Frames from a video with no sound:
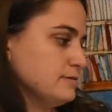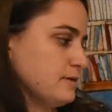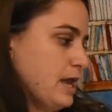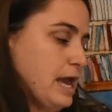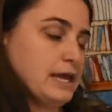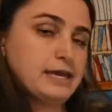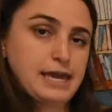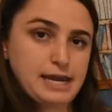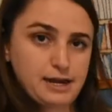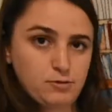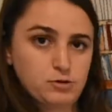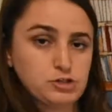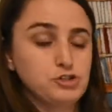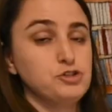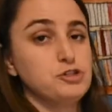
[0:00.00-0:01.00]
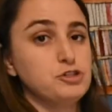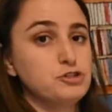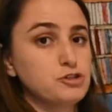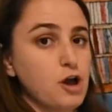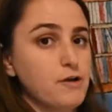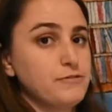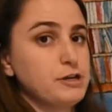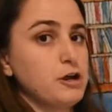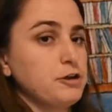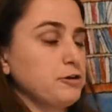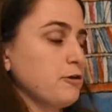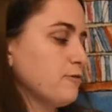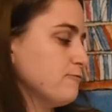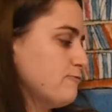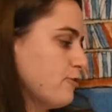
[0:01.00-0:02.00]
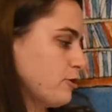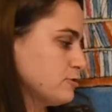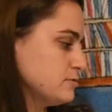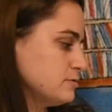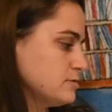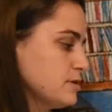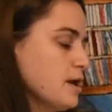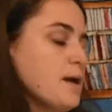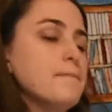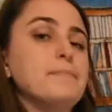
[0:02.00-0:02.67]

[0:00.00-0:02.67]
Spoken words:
okay, again, I want you to solve it on your own first.